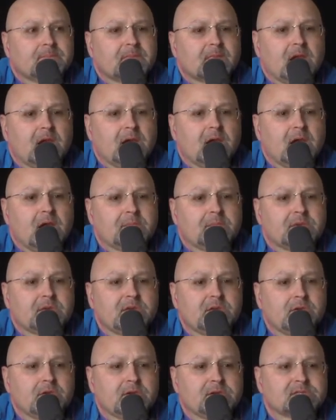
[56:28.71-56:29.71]
I, I'm
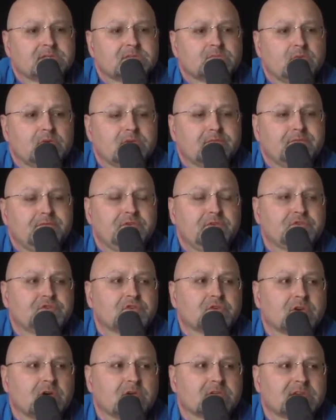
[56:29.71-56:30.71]
curious where the
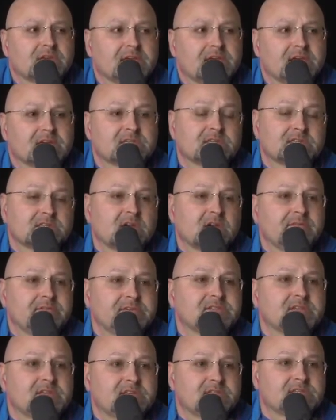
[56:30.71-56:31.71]
future goes. I guess because
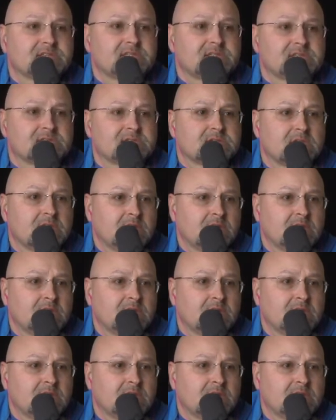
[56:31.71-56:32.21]
obviously this is